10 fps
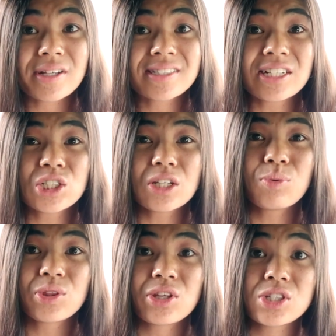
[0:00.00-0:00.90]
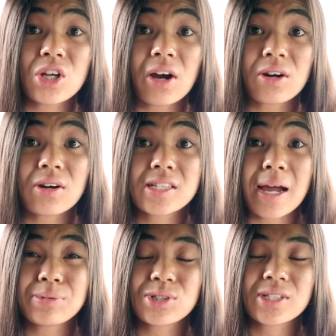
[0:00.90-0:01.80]
essentially with this Dongar
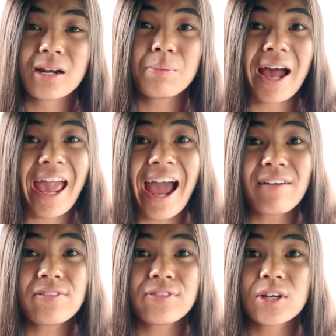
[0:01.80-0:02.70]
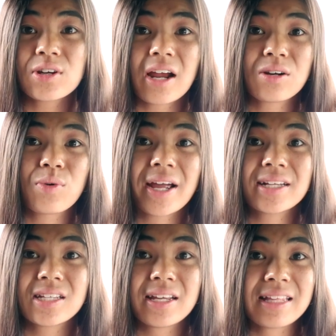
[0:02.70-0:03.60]
adapter setup, I haven't figured out a
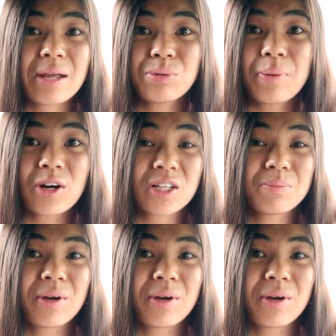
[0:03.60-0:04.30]
way to enable parking